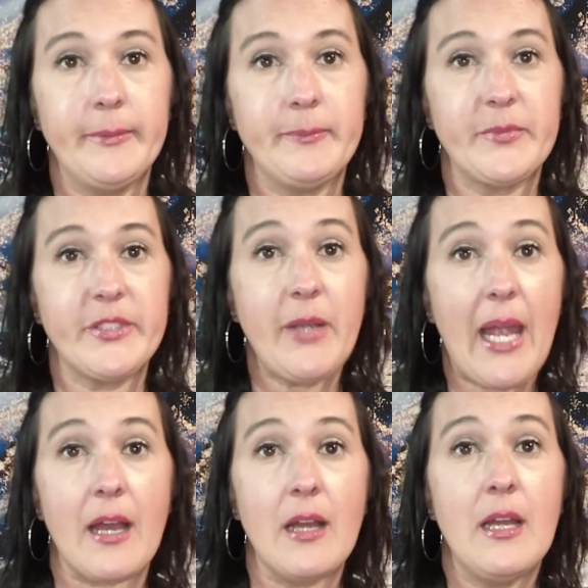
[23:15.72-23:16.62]
So
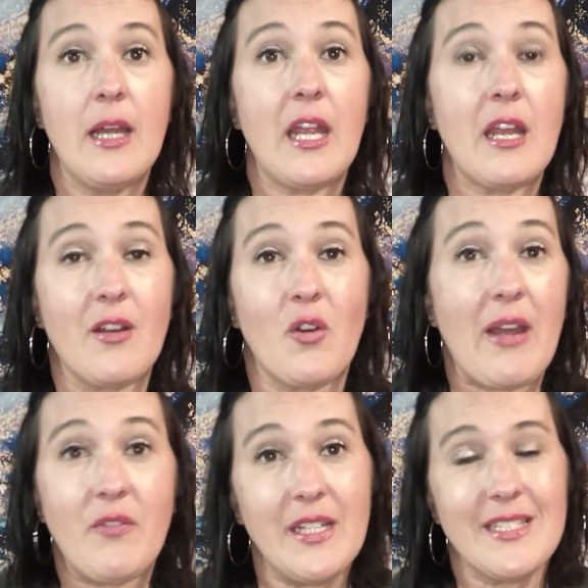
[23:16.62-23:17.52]
yeah,
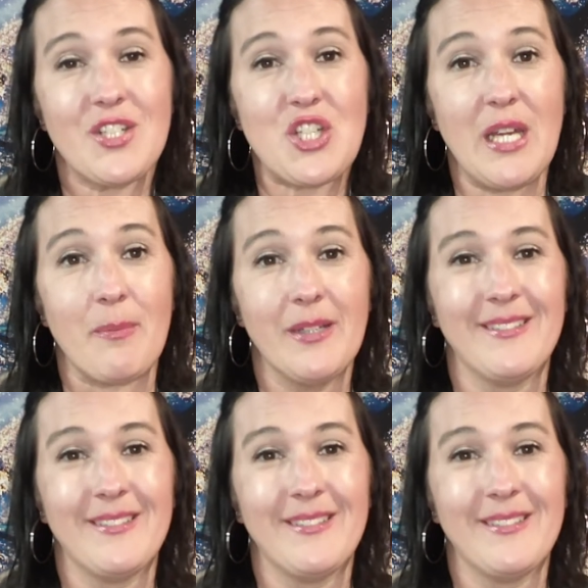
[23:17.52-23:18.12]
crafting isn't cheap.